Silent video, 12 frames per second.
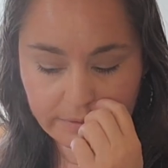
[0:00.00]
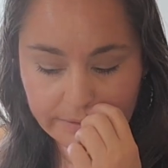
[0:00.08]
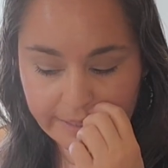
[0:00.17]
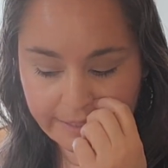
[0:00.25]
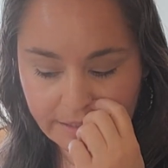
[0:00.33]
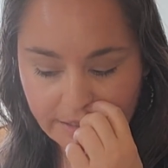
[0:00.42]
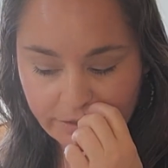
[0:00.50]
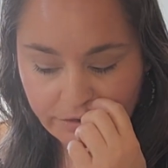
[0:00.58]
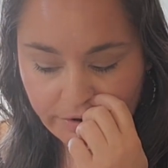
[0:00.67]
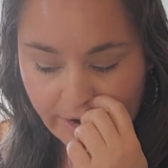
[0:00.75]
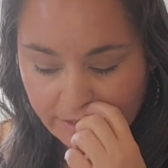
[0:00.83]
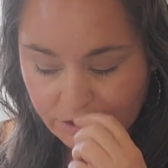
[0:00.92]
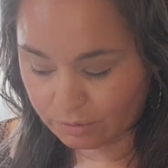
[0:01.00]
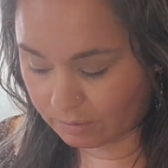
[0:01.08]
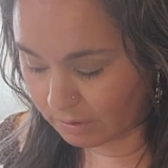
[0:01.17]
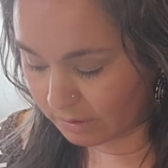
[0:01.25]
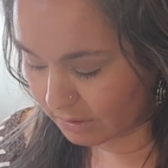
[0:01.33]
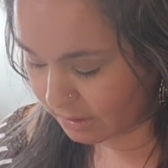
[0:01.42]
that it's
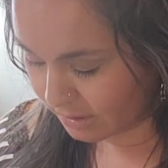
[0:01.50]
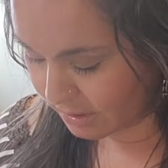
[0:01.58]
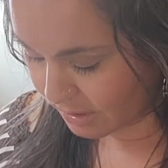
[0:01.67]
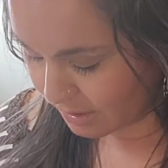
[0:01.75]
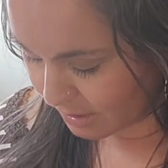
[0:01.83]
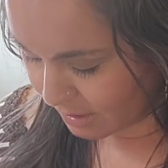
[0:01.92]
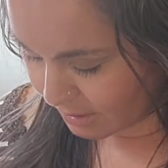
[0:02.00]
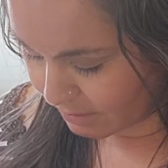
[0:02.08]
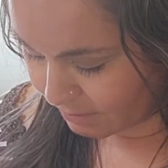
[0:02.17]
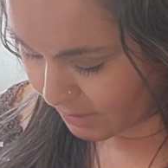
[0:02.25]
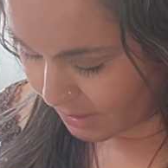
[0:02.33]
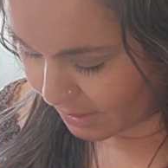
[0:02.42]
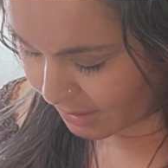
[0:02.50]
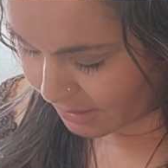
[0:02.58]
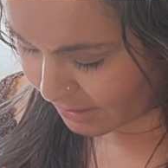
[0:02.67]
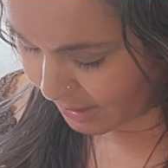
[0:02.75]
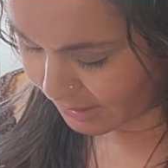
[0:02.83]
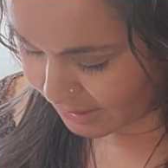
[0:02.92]
contractual,
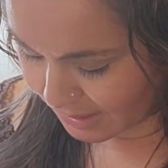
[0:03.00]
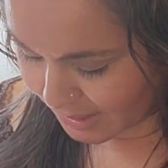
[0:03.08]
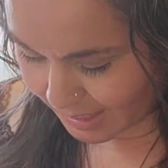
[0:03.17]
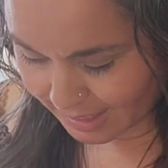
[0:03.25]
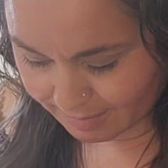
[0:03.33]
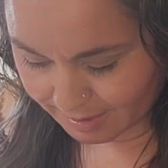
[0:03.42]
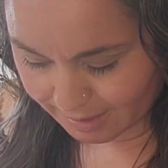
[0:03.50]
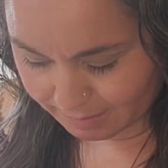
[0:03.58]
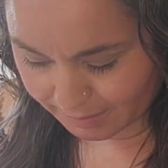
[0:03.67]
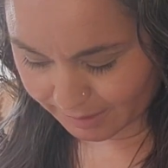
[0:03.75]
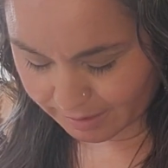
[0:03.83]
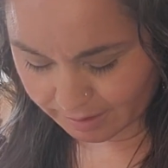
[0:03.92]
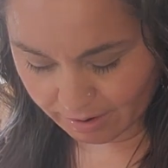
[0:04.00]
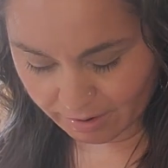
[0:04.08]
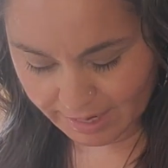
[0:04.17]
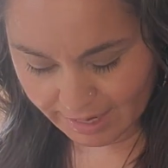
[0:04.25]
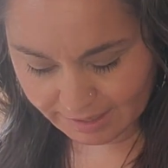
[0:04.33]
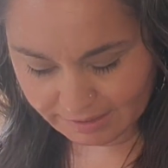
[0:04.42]
because I see that coming up later.
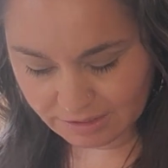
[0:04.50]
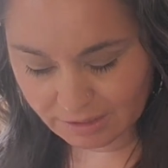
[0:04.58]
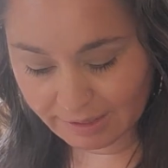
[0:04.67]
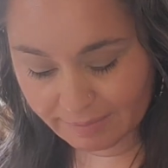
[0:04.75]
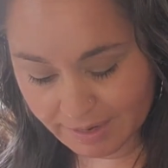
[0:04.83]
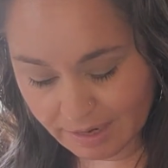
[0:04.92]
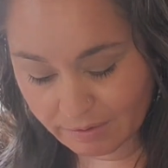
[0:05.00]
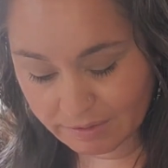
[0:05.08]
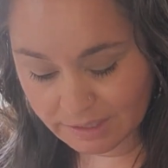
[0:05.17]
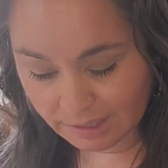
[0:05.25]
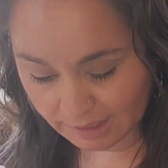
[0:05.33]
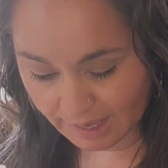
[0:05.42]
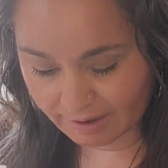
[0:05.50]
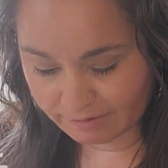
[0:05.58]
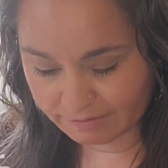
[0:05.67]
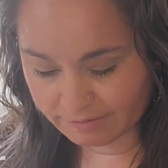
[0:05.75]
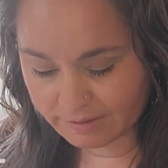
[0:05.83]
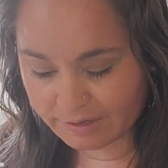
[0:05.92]
Okay, so let me go into
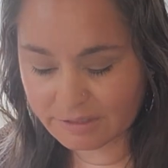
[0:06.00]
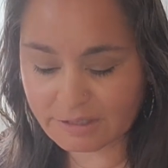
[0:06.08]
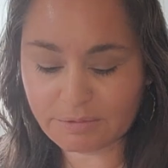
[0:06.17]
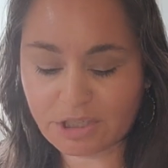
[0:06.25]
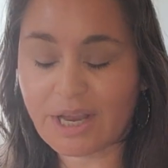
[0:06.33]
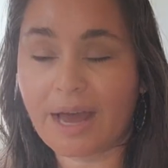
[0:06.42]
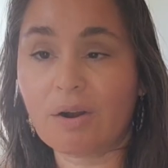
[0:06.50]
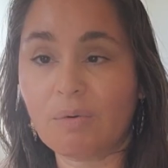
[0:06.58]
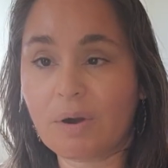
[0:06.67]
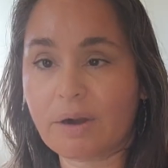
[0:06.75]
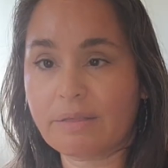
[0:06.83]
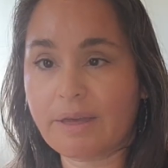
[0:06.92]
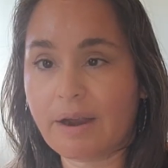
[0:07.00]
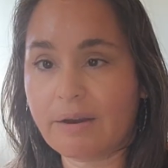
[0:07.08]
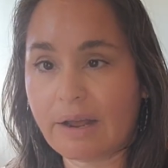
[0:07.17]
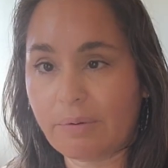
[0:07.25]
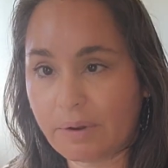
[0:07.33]
love. There's some shadow work there, and I